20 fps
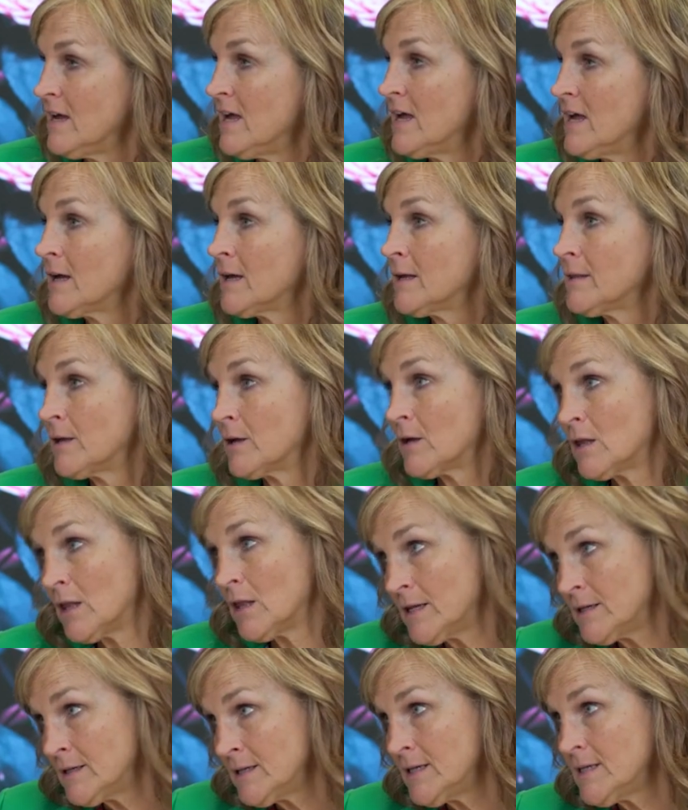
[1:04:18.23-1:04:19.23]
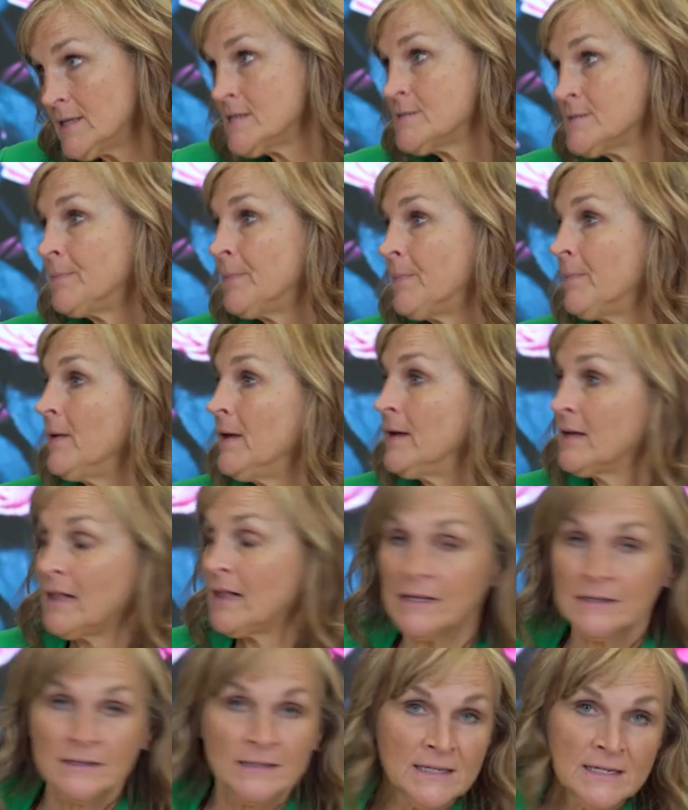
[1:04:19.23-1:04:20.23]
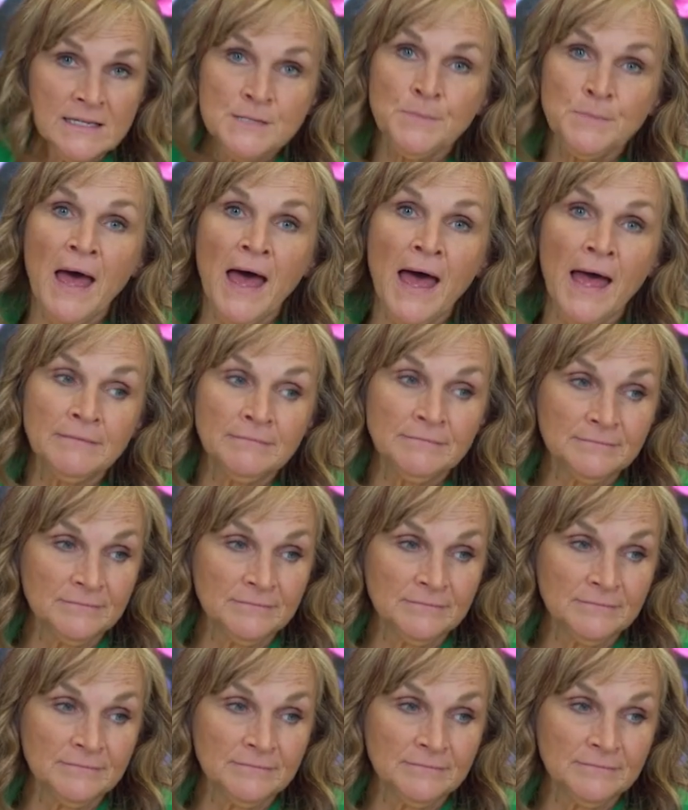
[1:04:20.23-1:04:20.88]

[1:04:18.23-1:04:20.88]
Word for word: Yeah. Gluttony is bad.